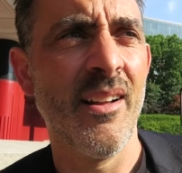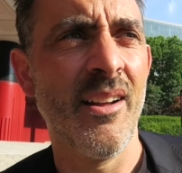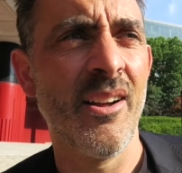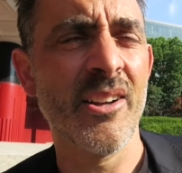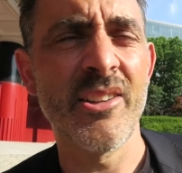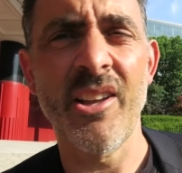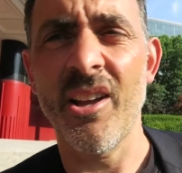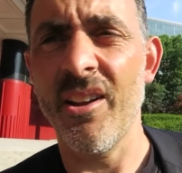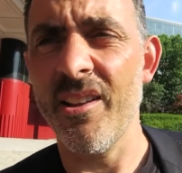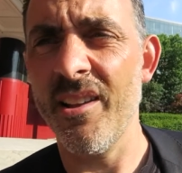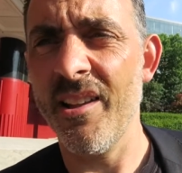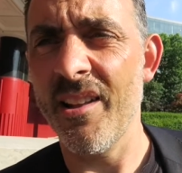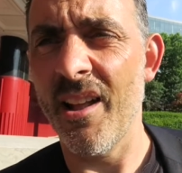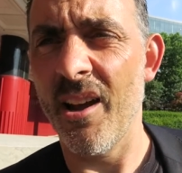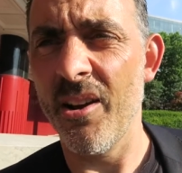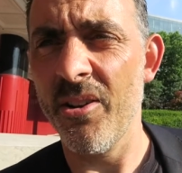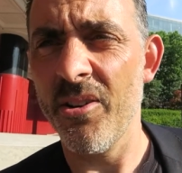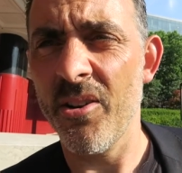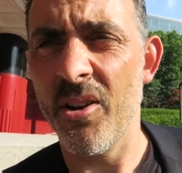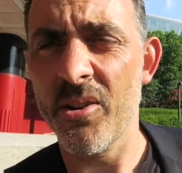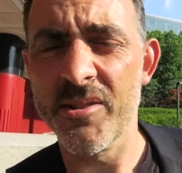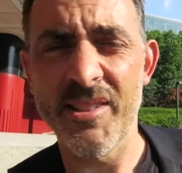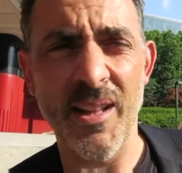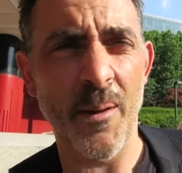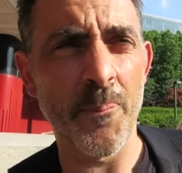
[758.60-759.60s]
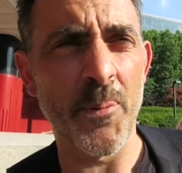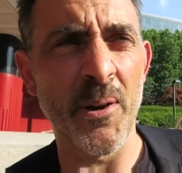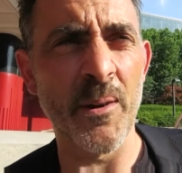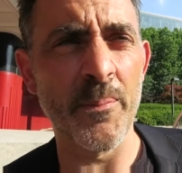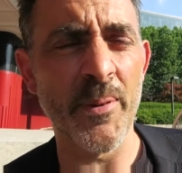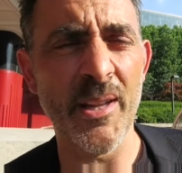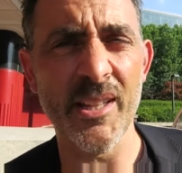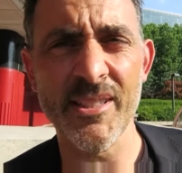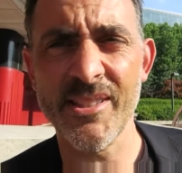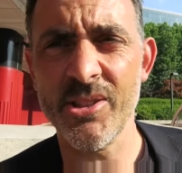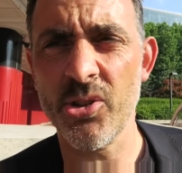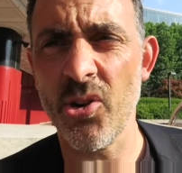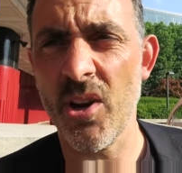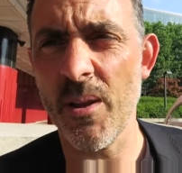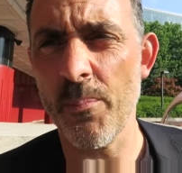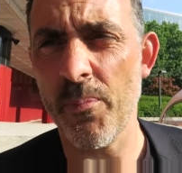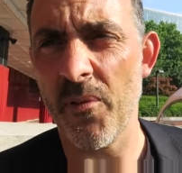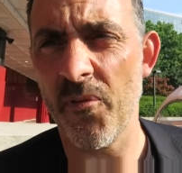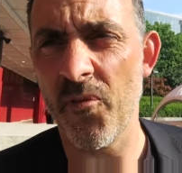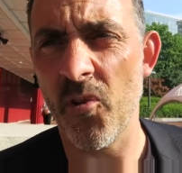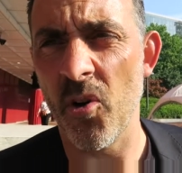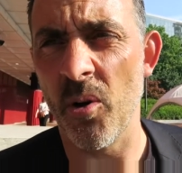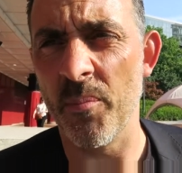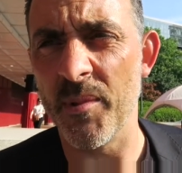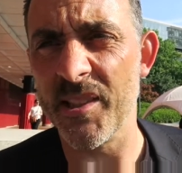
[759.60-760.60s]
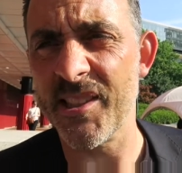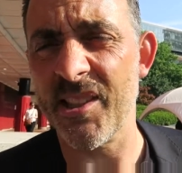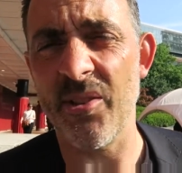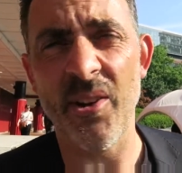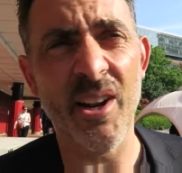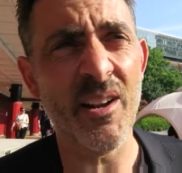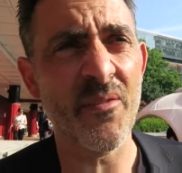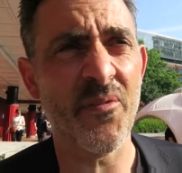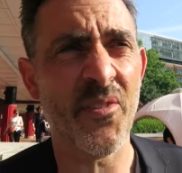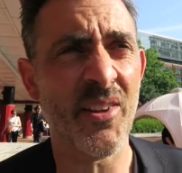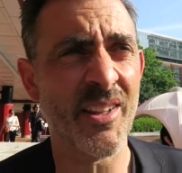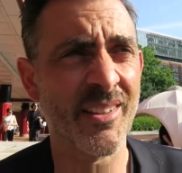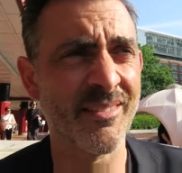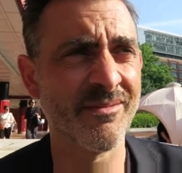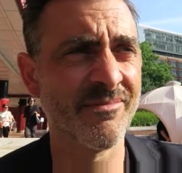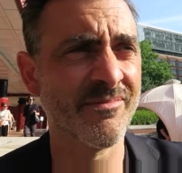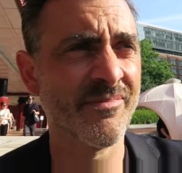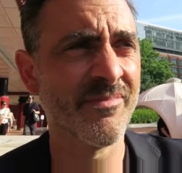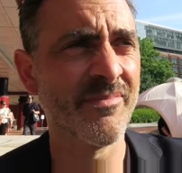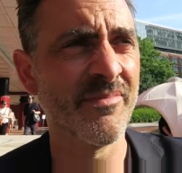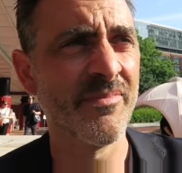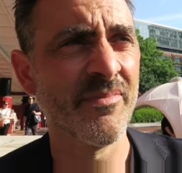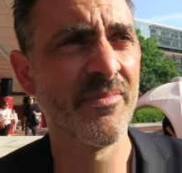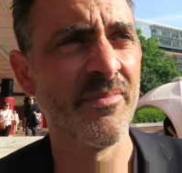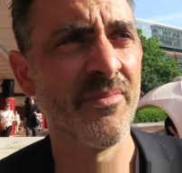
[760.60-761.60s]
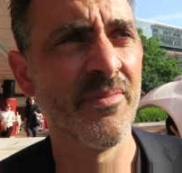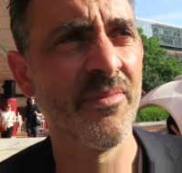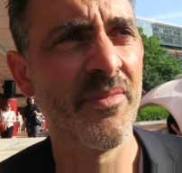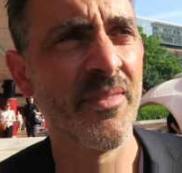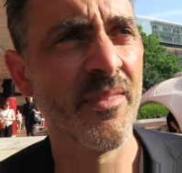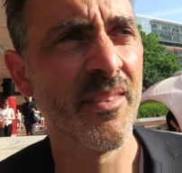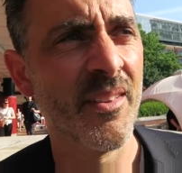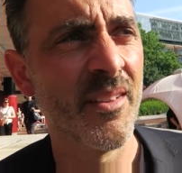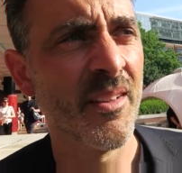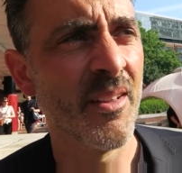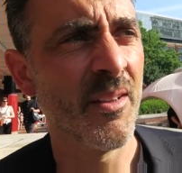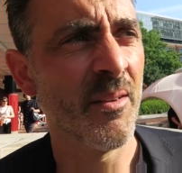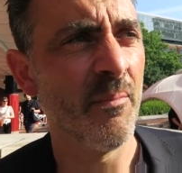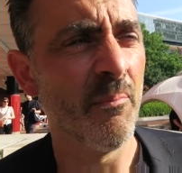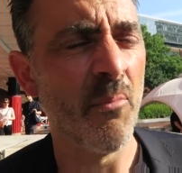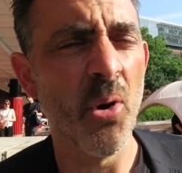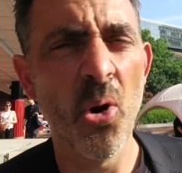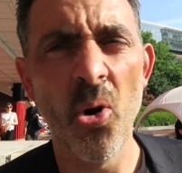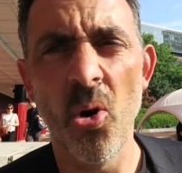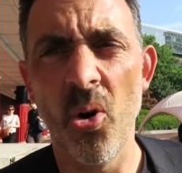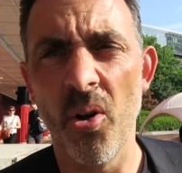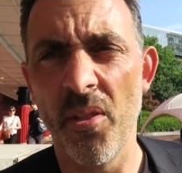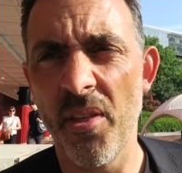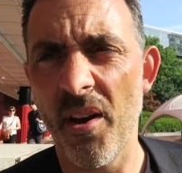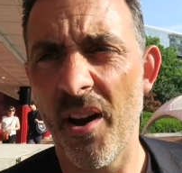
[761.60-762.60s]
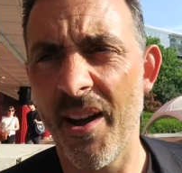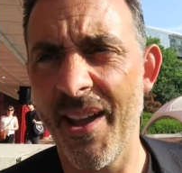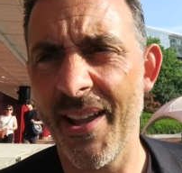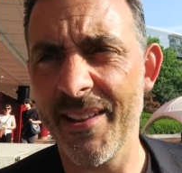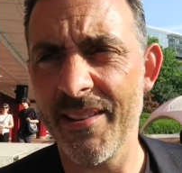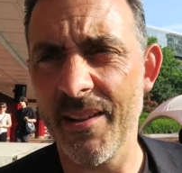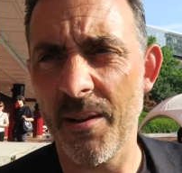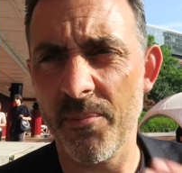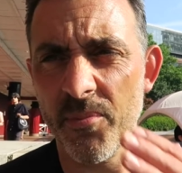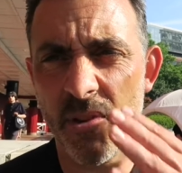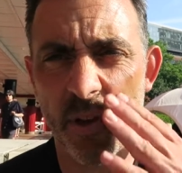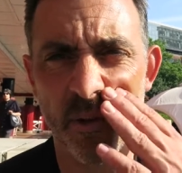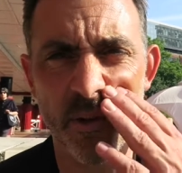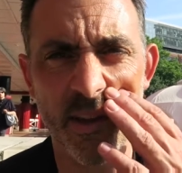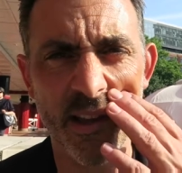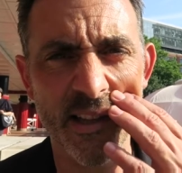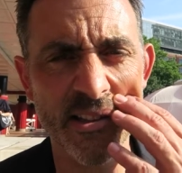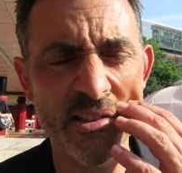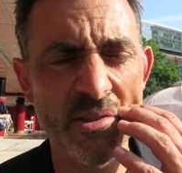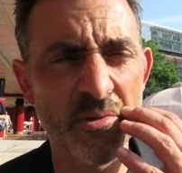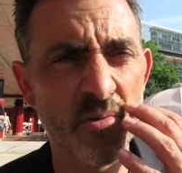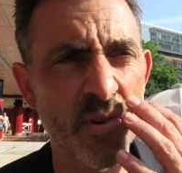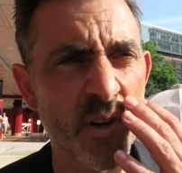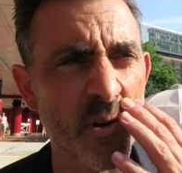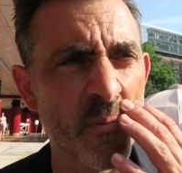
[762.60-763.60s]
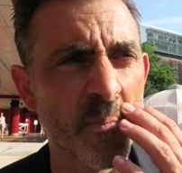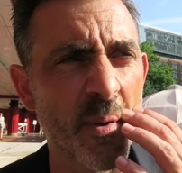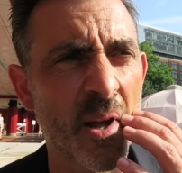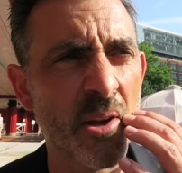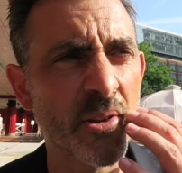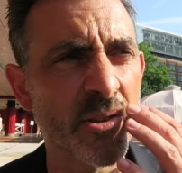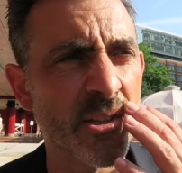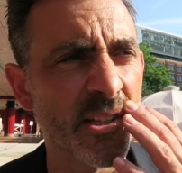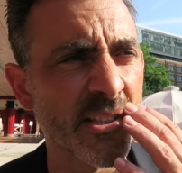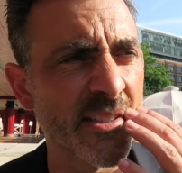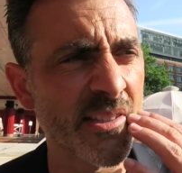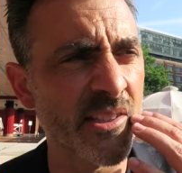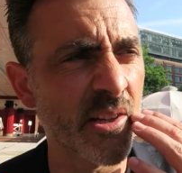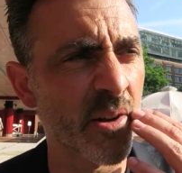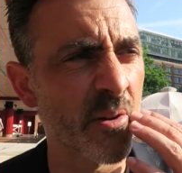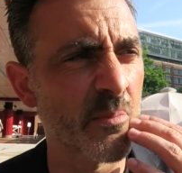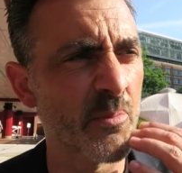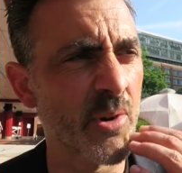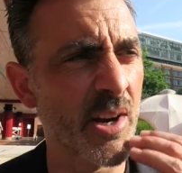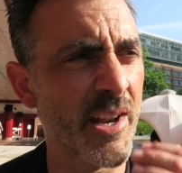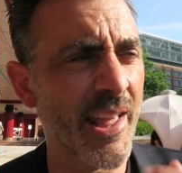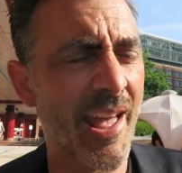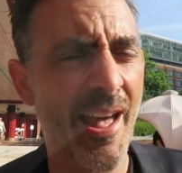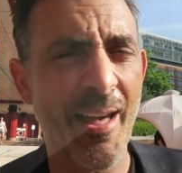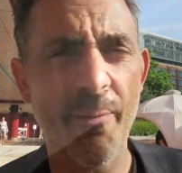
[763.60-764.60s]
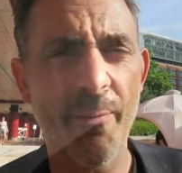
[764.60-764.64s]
But you know, I was happy to be a street performer, so anything more that I end up doing is a real bonus, so I'm really